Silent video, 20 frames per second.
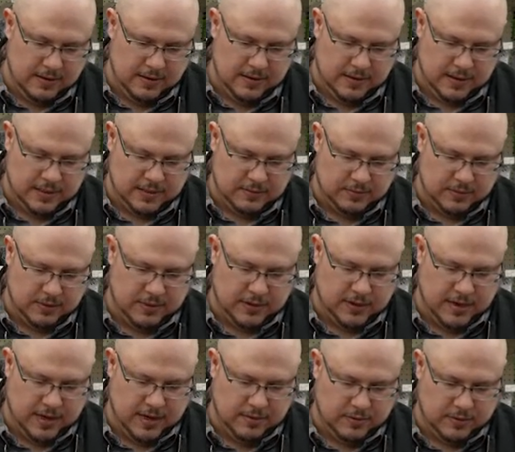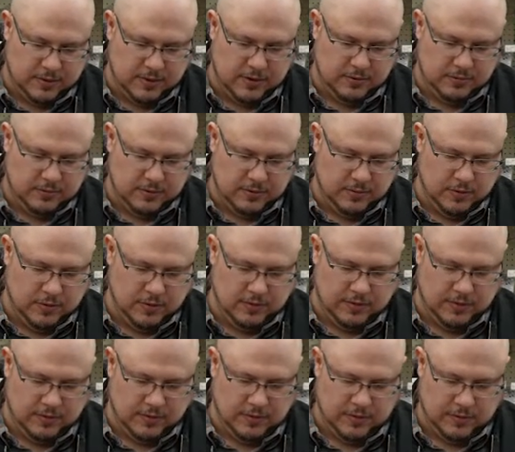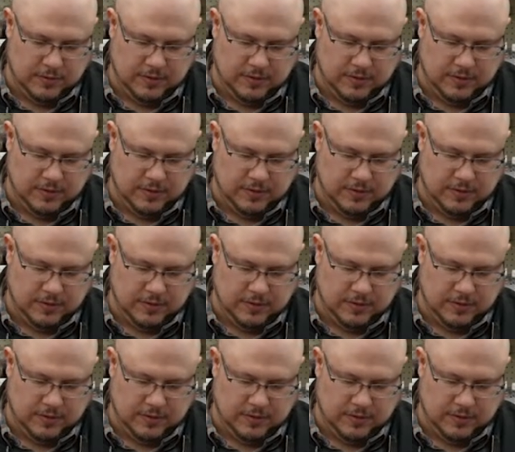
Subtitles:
This one you're able to remove the fuel